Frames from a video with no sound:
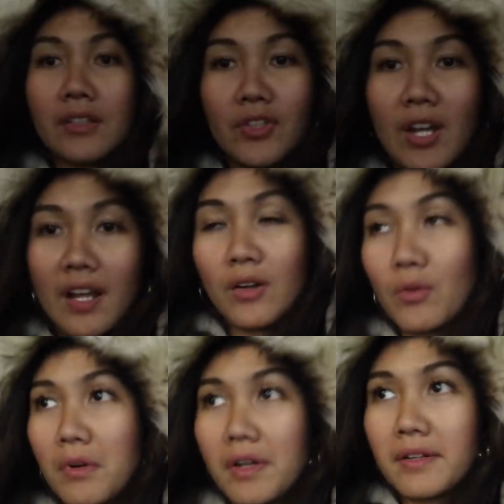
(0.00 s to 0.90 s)
drank
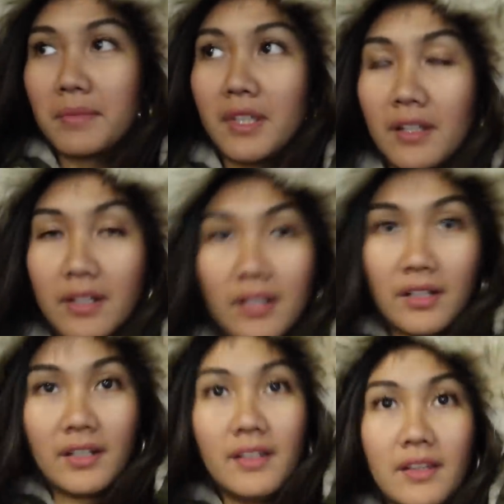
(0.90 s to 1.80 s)
one beer
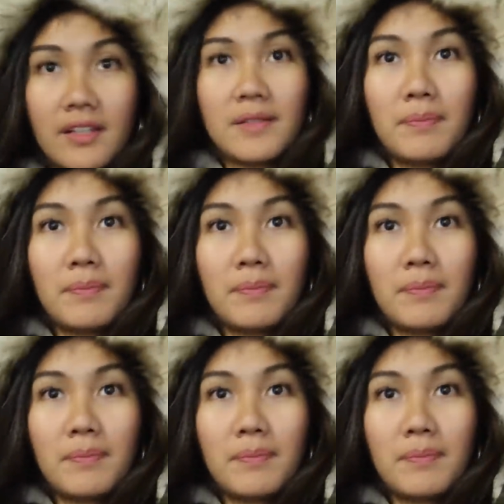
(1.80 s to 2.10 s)
in this